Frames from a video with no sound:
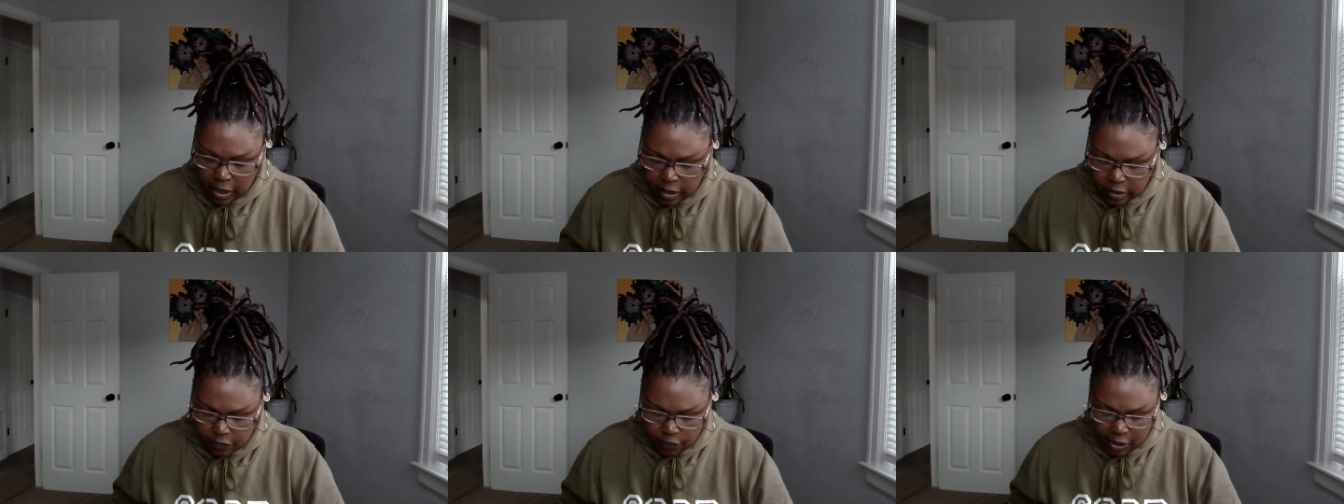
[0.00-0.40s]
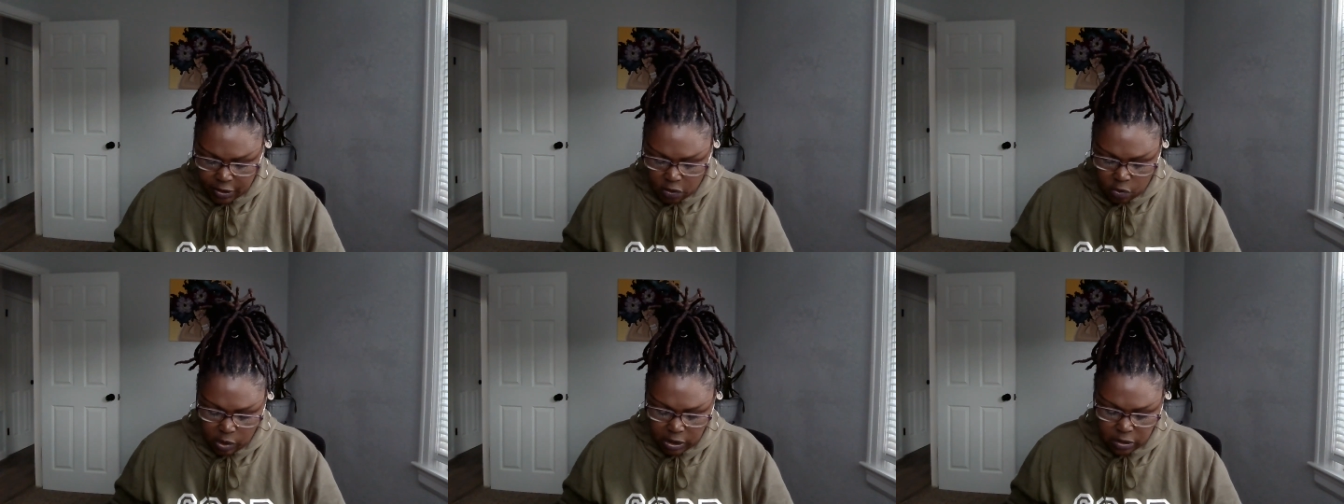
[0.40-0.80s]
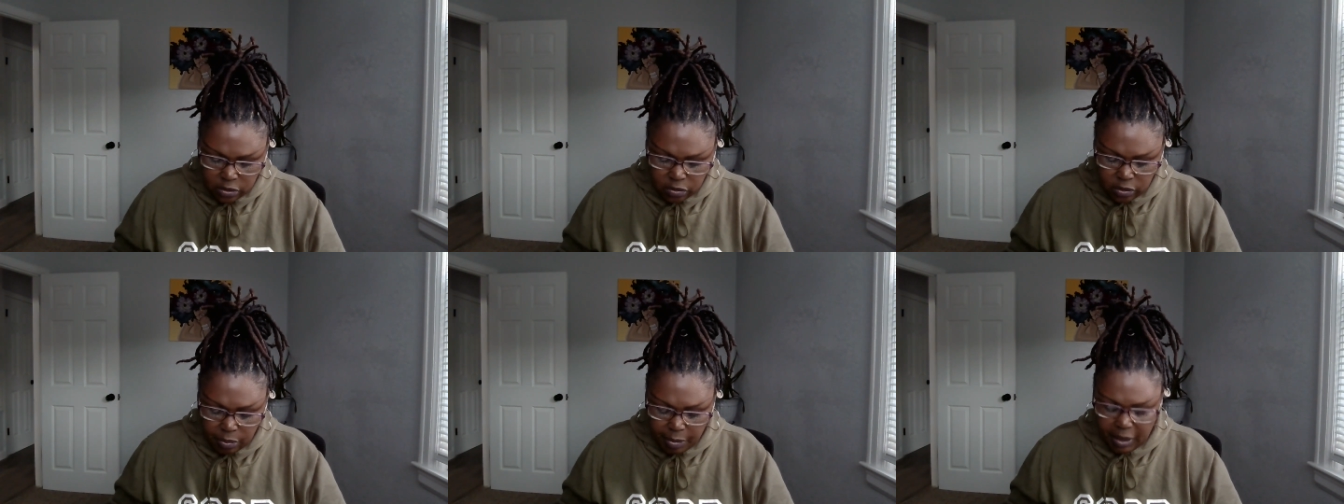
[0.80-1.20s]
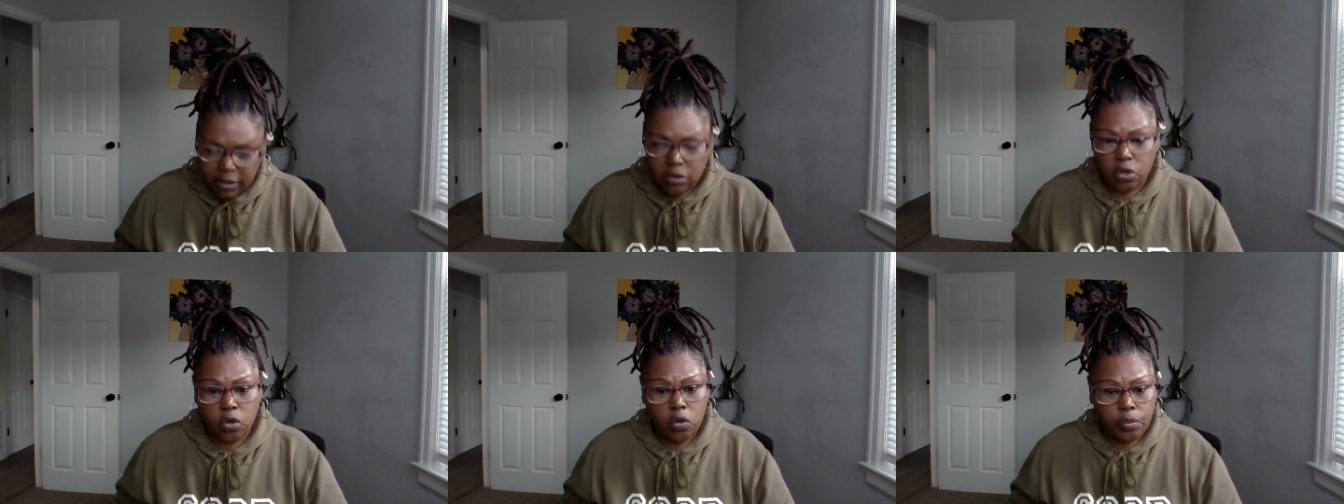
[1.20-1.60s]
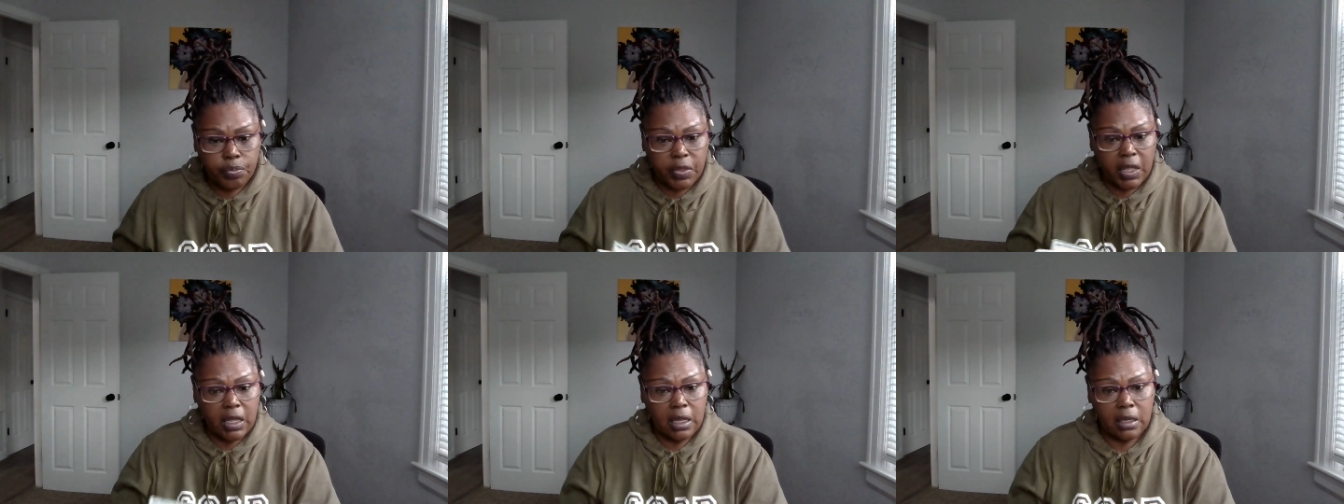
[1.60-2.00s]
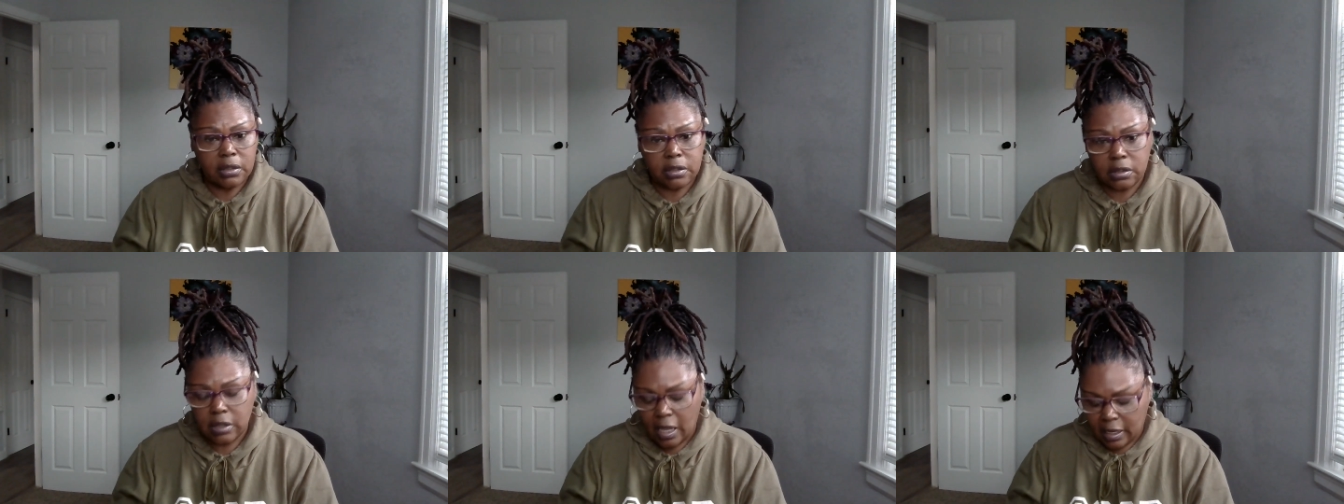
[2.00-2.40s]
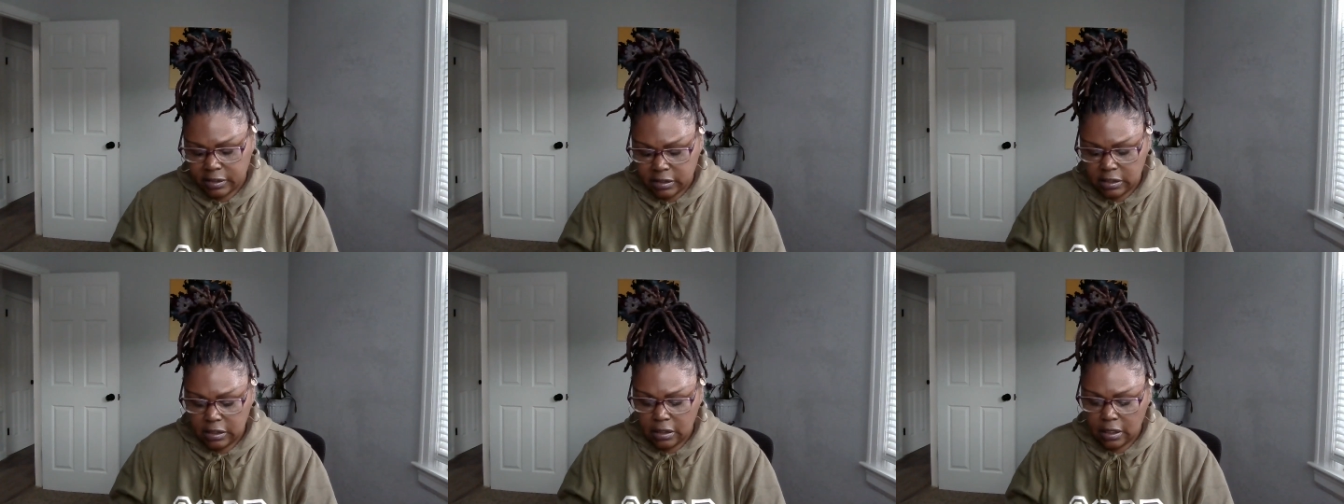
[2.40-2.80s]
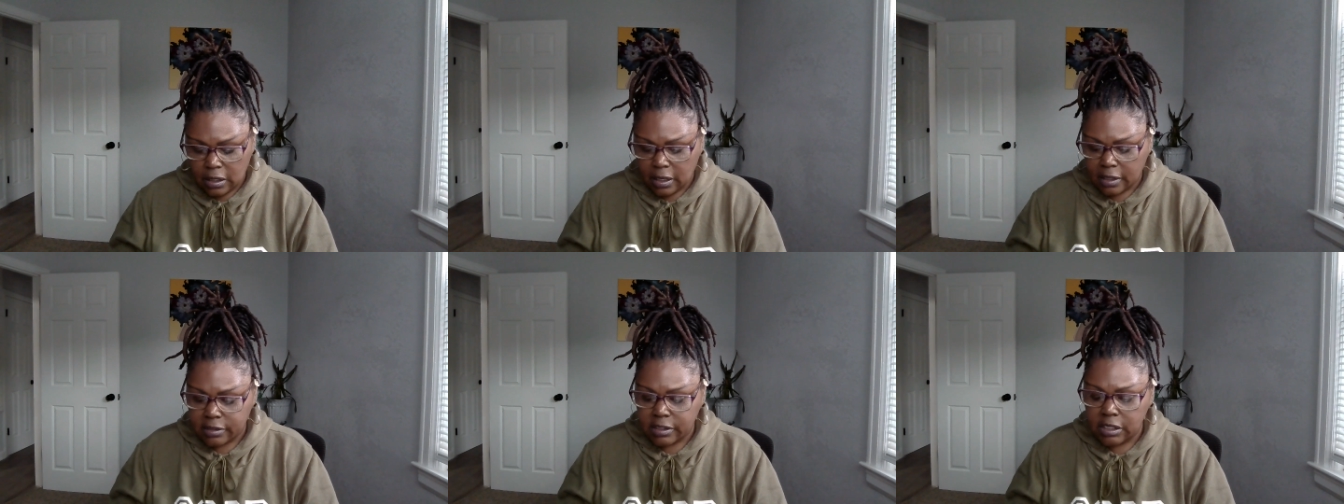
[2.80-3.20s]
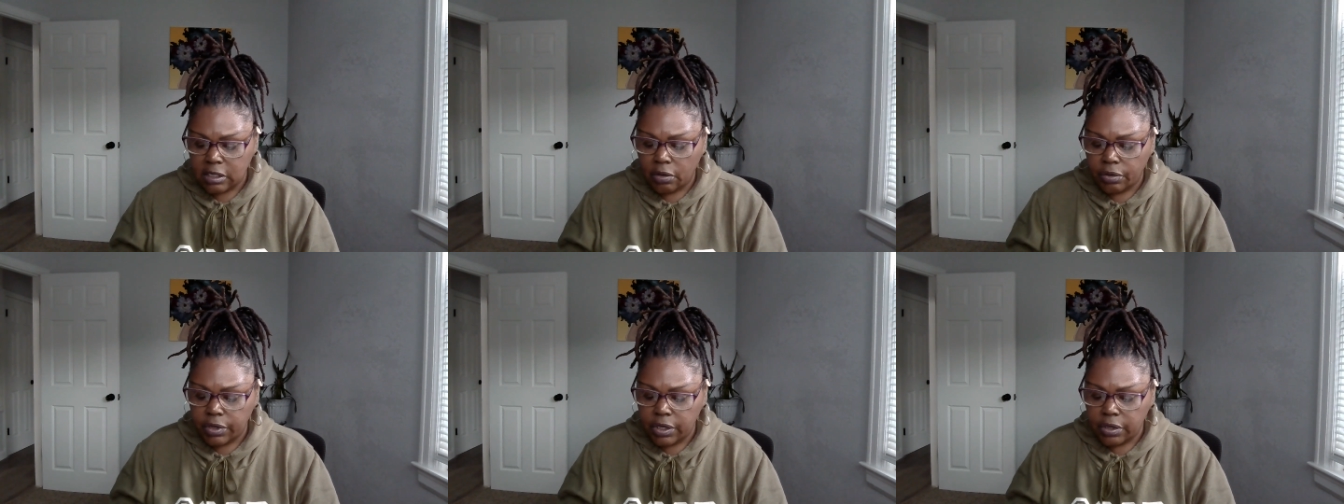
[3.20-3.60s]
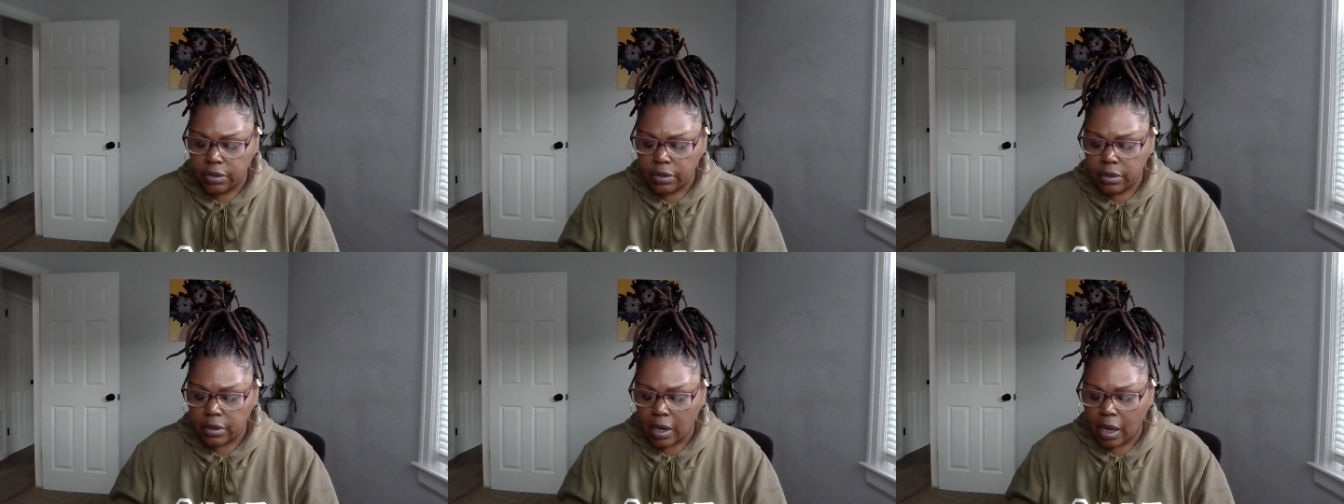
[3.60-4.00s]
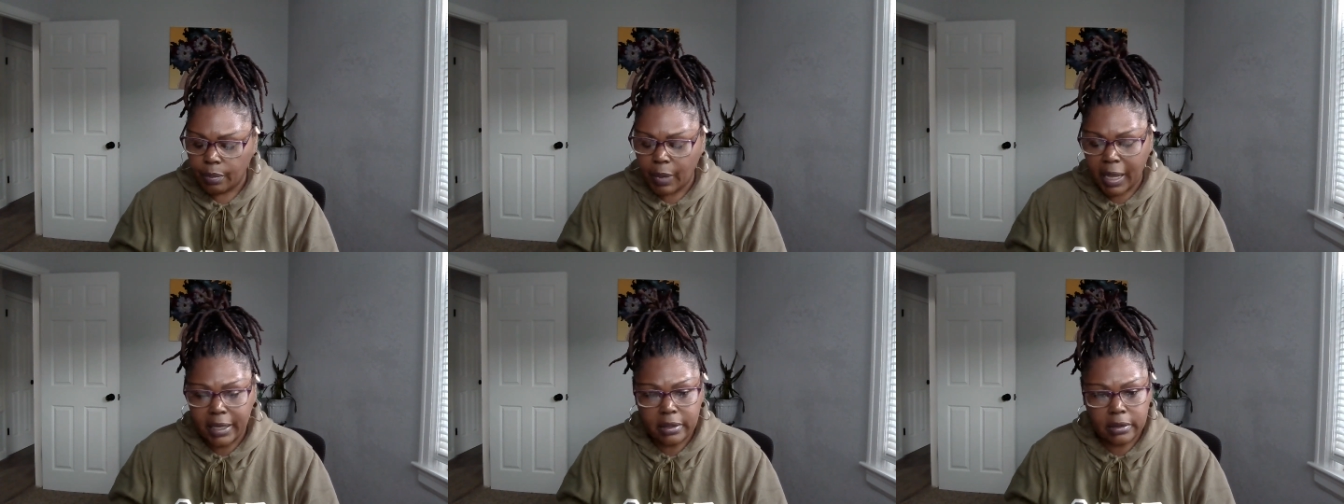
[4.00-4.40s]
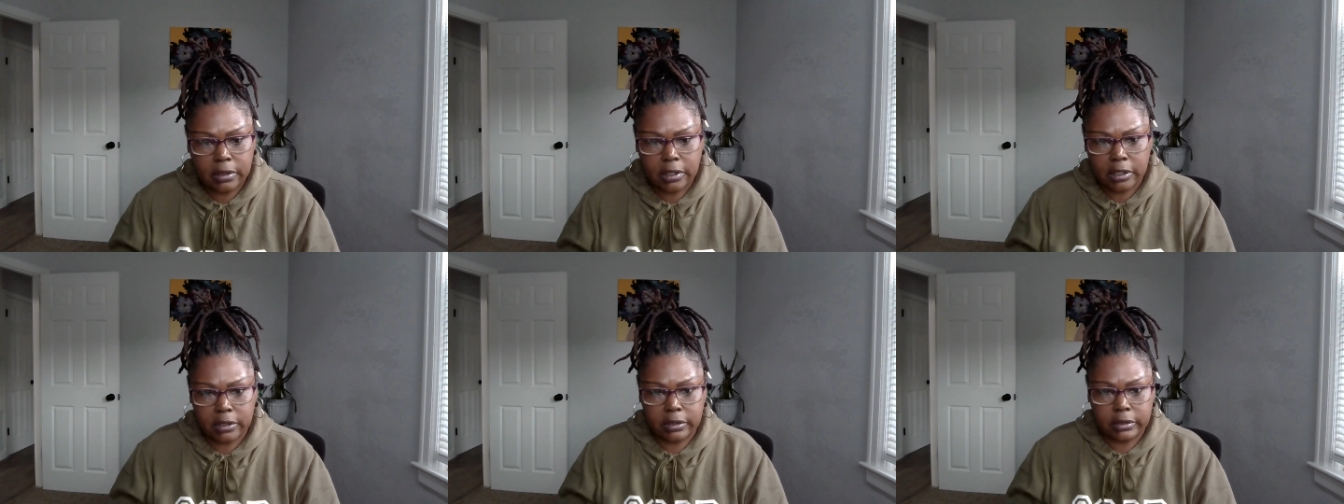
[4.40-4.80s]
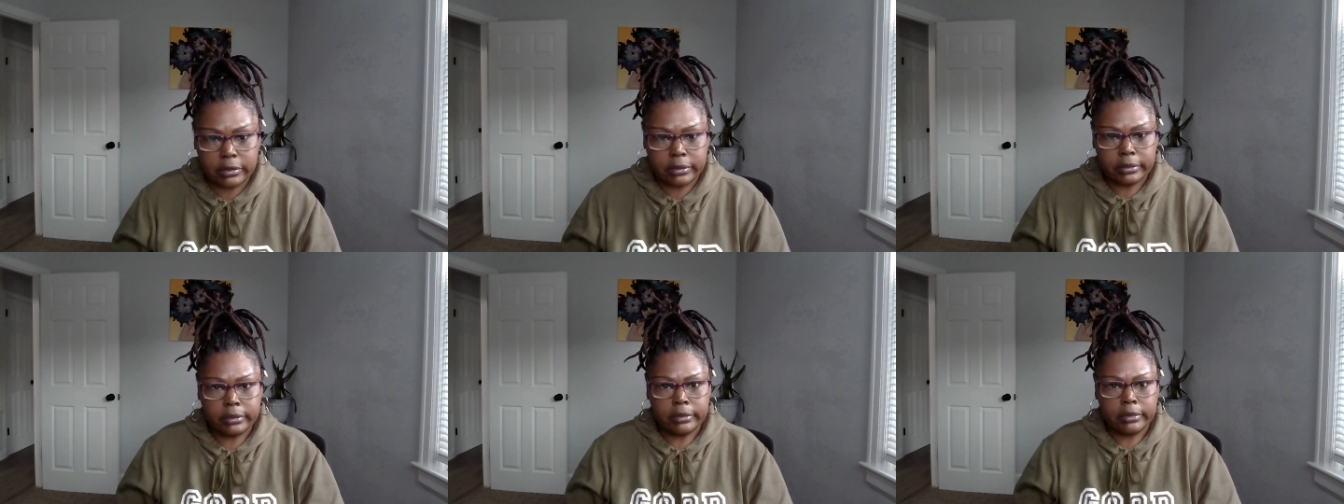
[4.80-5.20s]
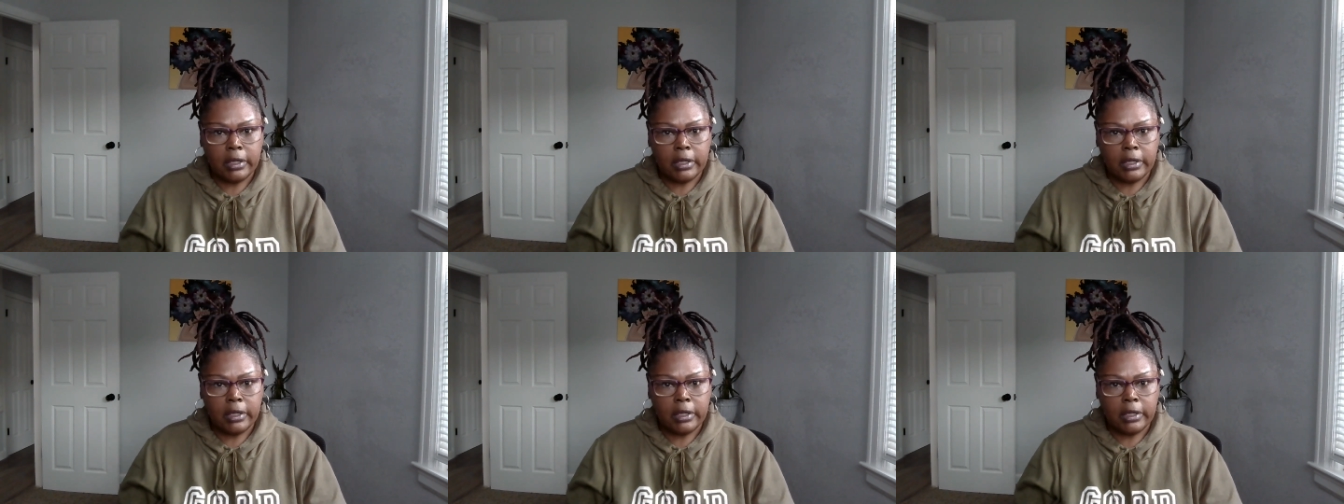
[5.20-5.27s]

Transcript: And if I don't want to do the button hoop thingies I see that I see on here, I might just